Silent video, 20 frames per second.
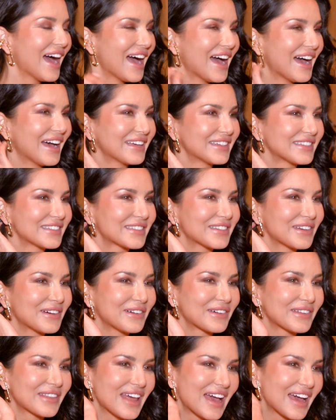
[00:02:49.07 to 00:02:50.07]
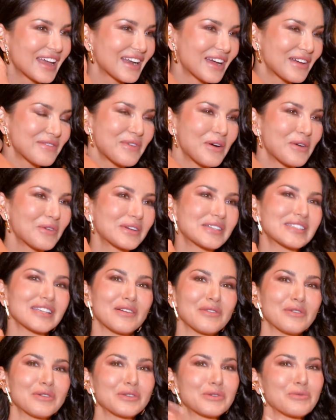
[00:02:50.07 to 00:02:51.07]
Uh, so that I'm always,
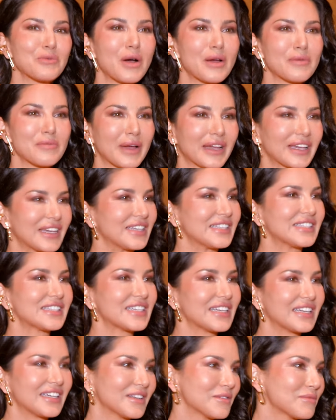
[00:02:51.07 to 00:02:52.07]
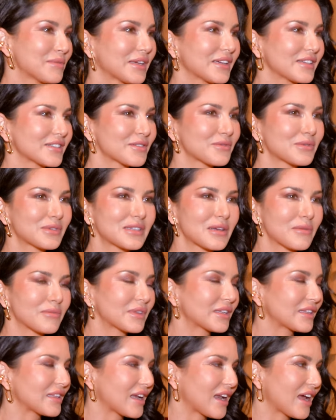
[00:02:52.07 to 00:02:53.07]
I always want my kids to eat it because it was
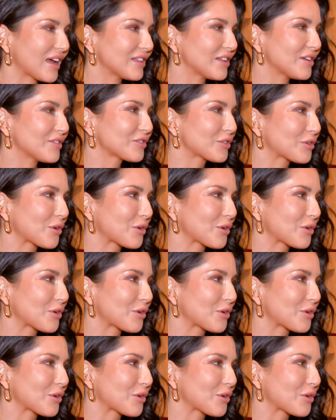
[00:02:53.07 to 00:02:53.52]
something that I loved